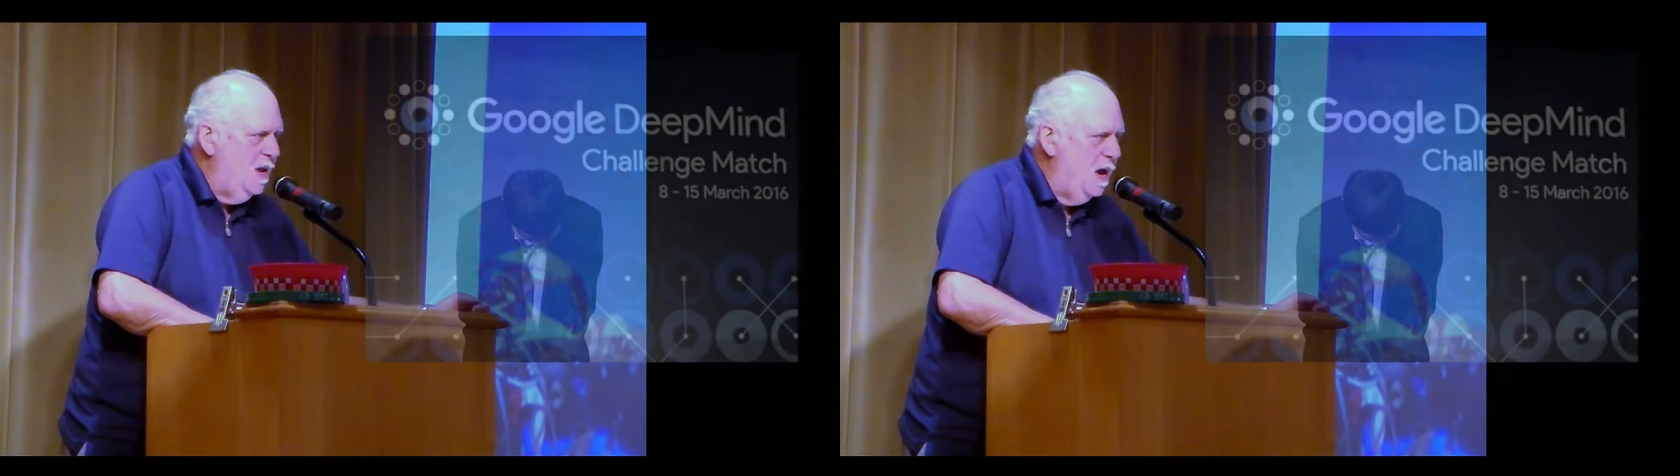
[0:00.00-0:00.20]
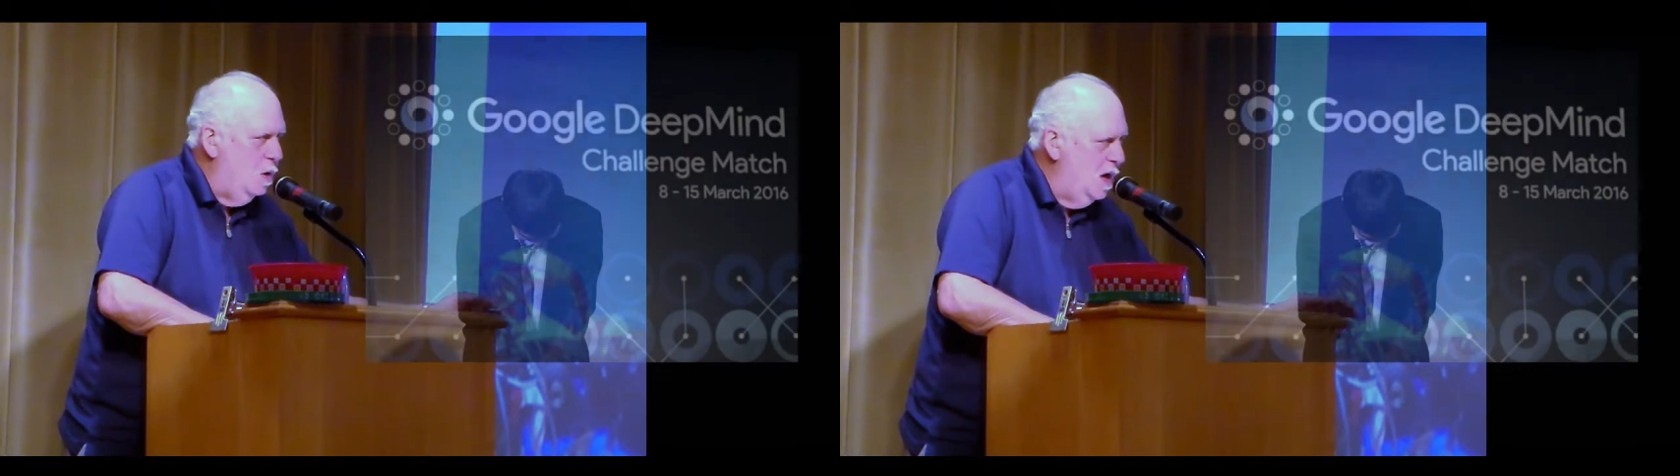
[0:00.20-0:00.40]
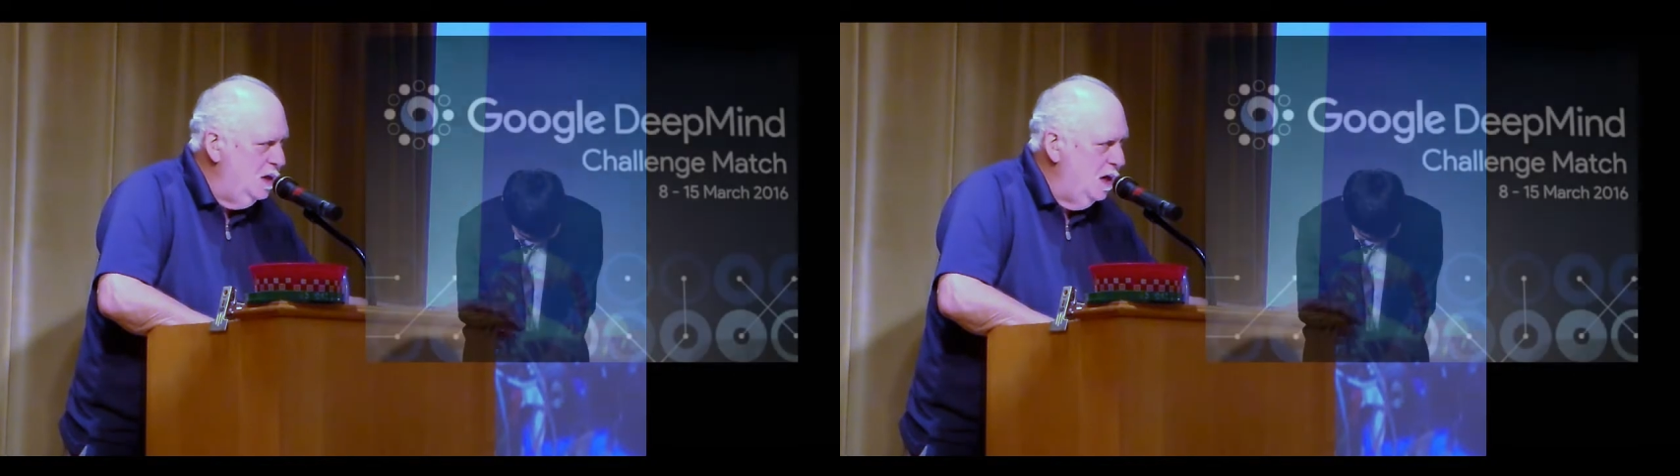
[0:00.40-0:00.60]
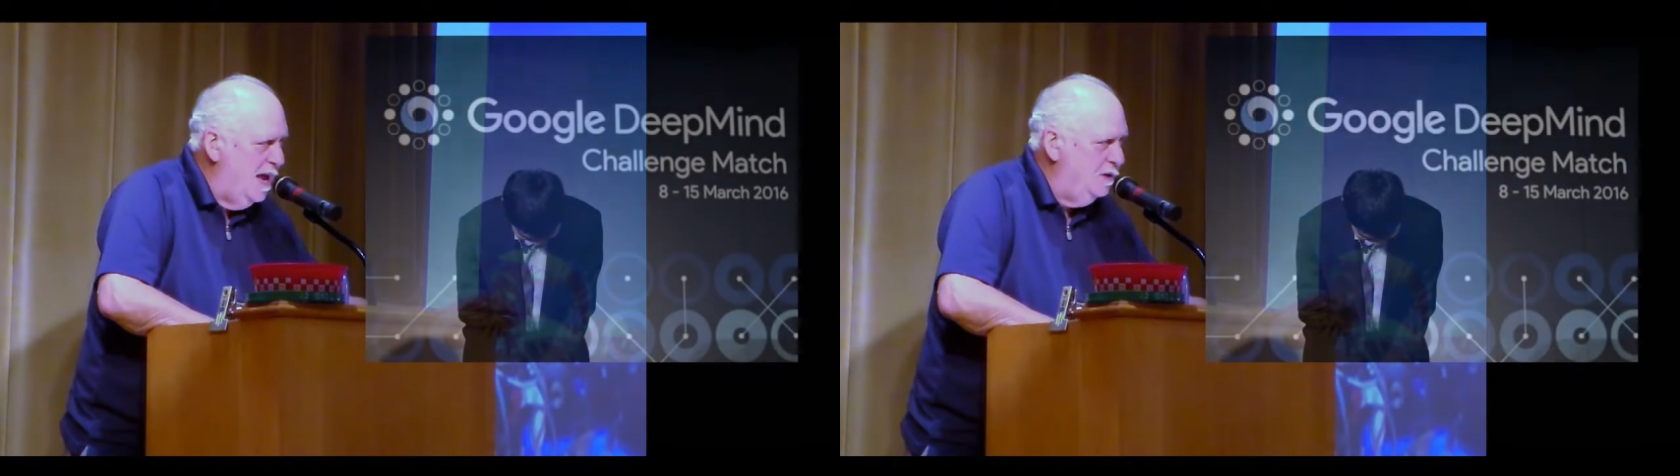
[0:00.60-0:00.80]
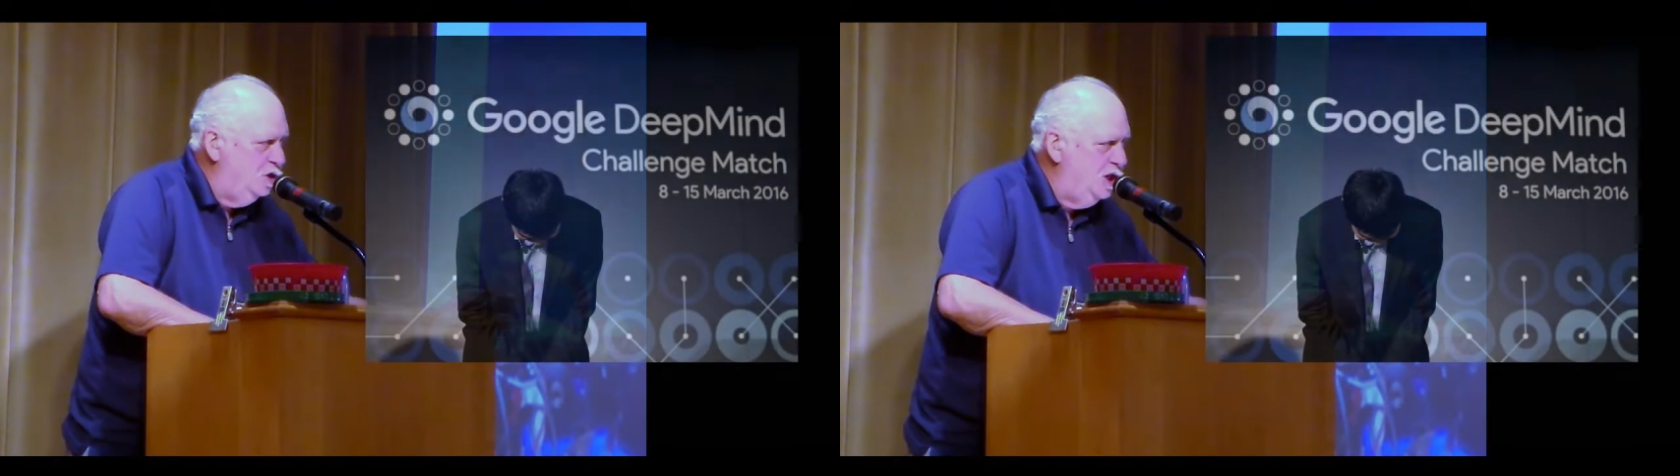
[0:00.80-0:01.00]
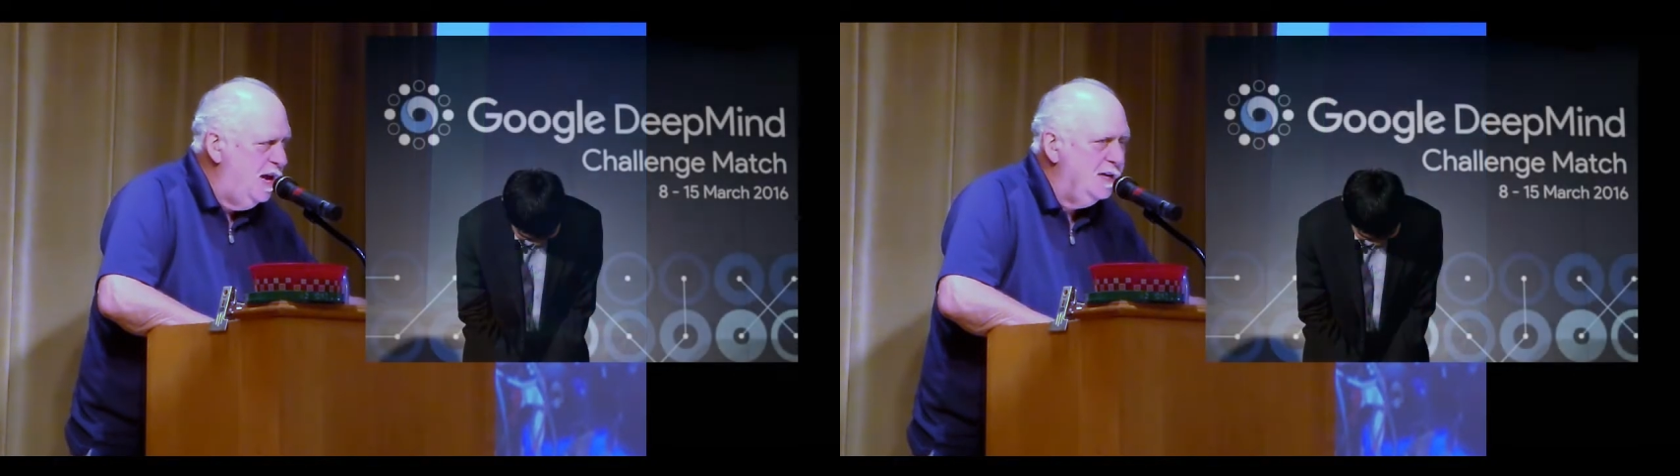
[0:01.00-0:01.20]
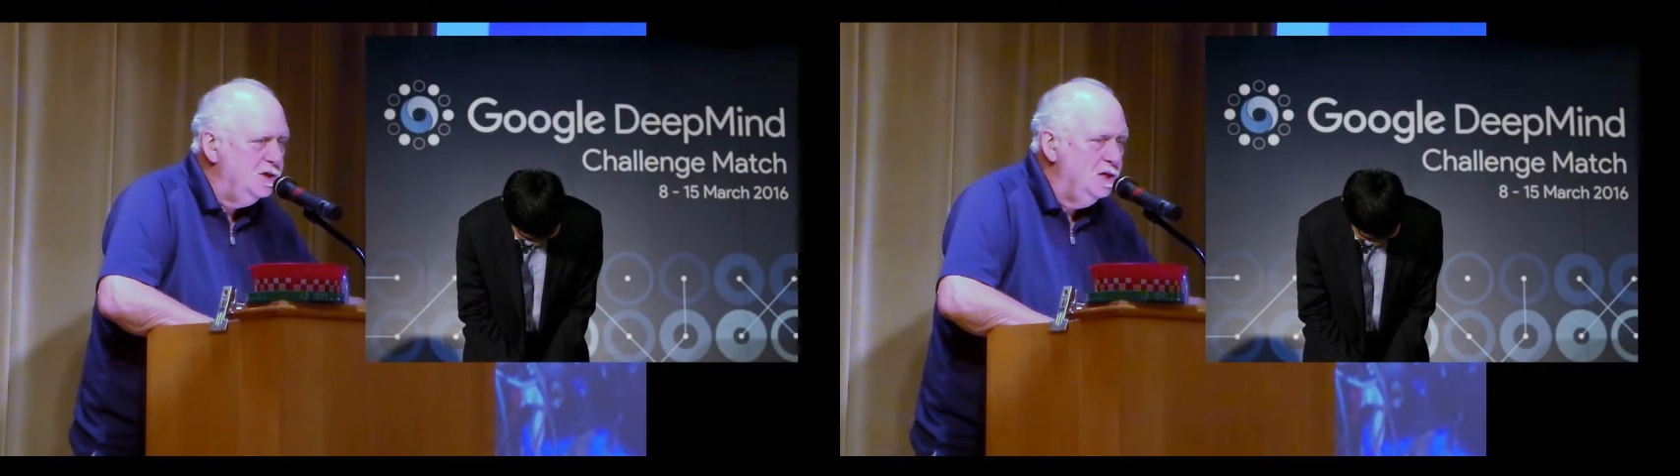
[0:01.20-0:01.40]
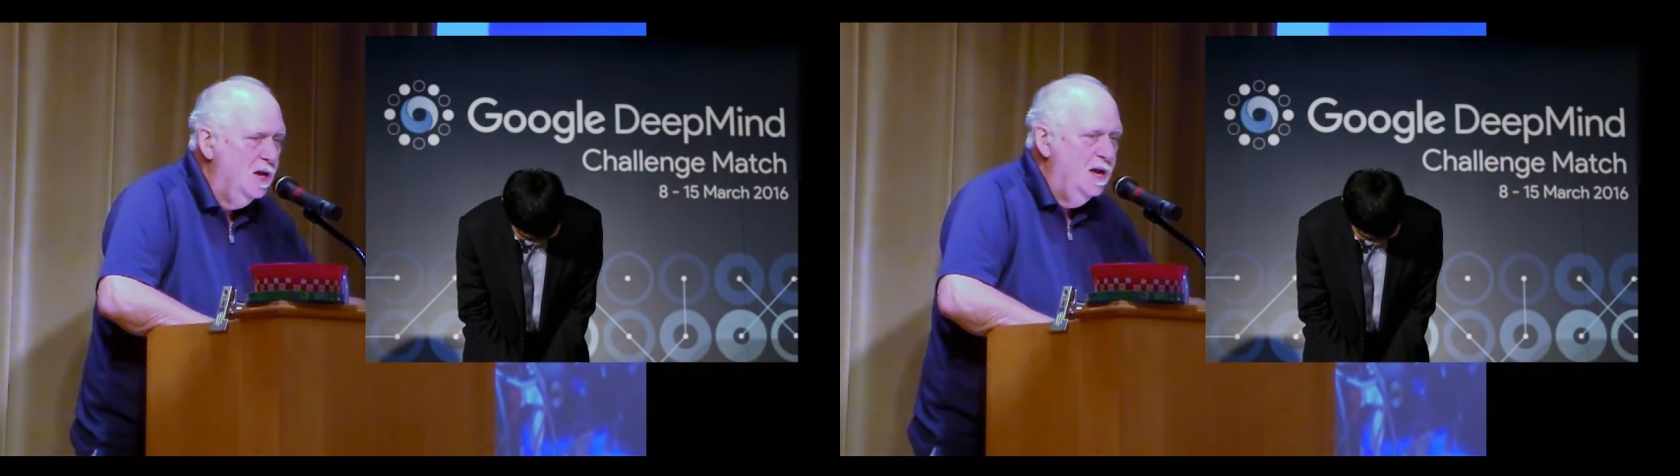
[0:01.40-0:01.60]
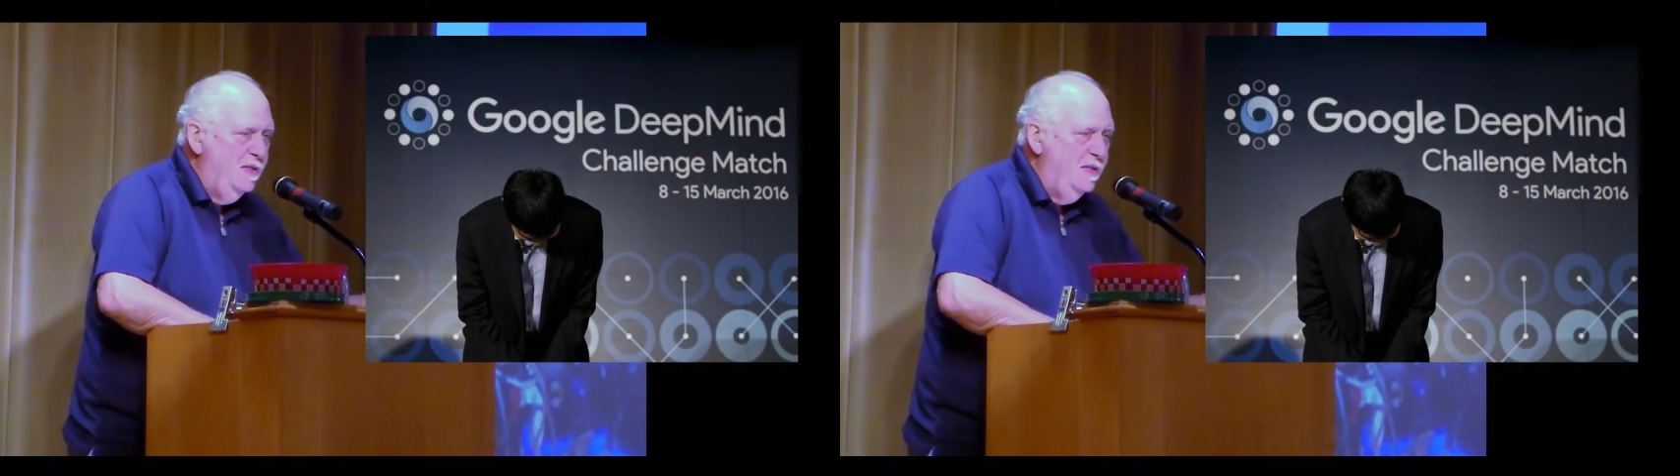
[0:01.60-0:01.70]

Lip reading: Now, unlike chess,